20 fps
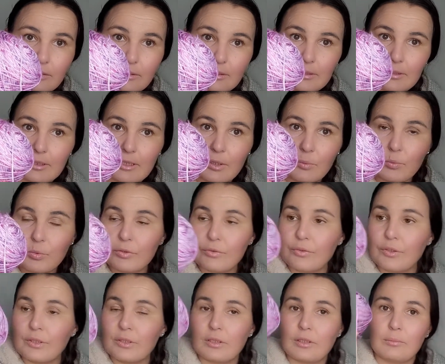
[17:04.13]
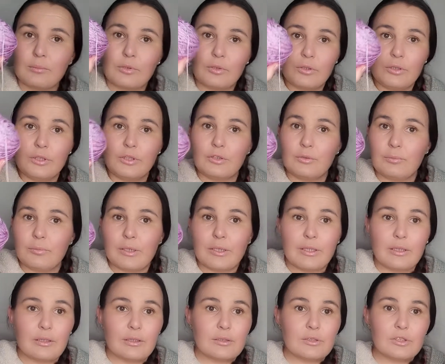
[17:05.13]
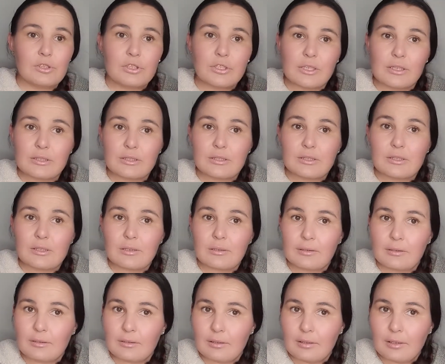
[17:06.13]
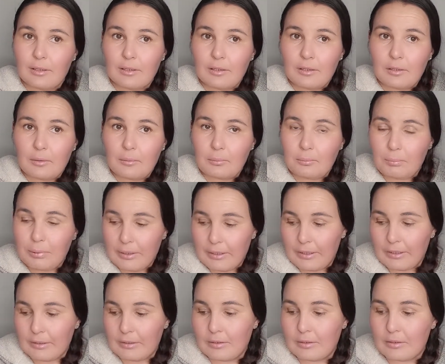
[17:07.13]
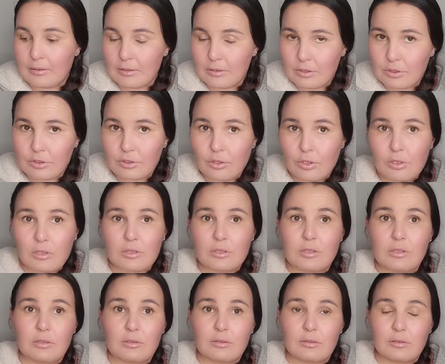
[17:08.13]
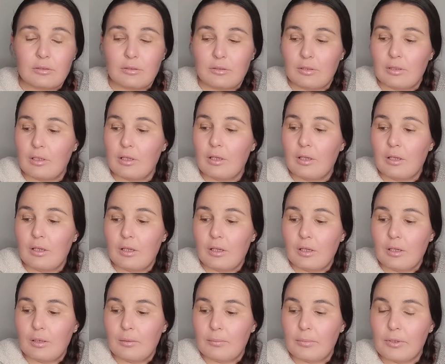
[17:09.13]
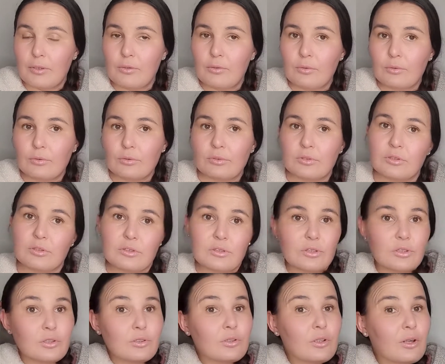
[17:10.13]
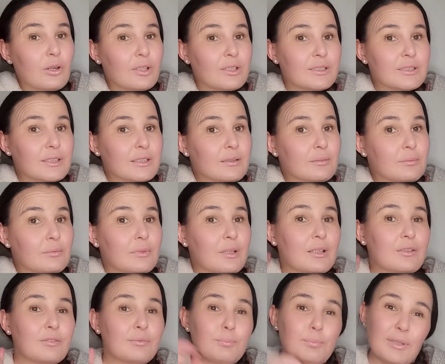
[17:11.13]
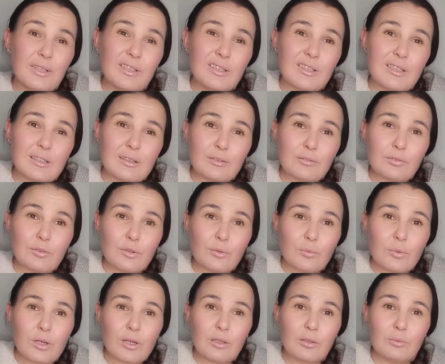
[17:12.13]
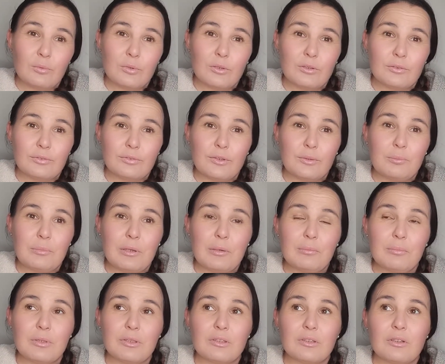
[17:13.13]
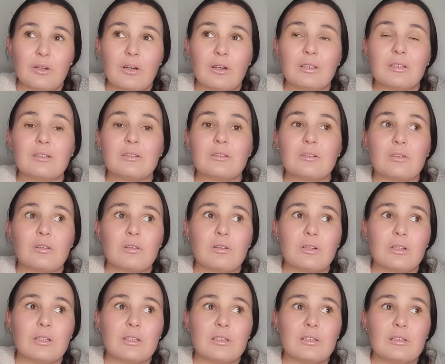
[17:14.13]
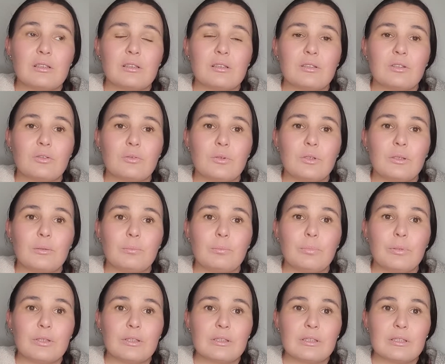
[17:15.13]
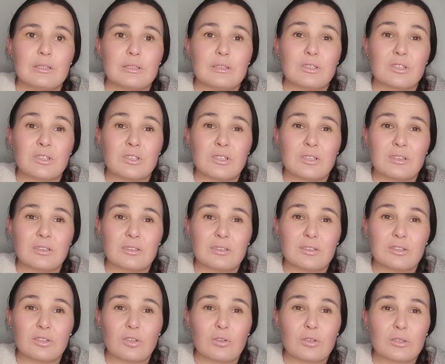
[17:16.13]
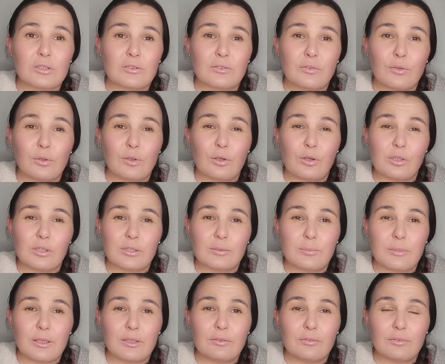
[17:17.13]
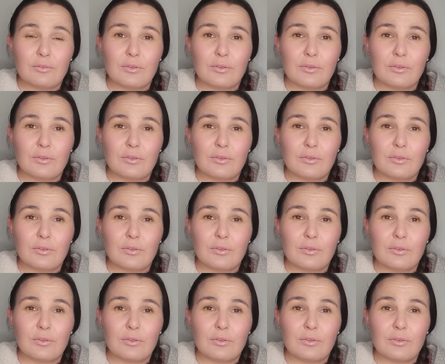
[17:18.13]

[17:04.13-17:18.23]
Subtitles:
that came with it. I'm going to make just plain socks, because you guys that have been around for a while would have remembered I tried doing Peter's socks for last month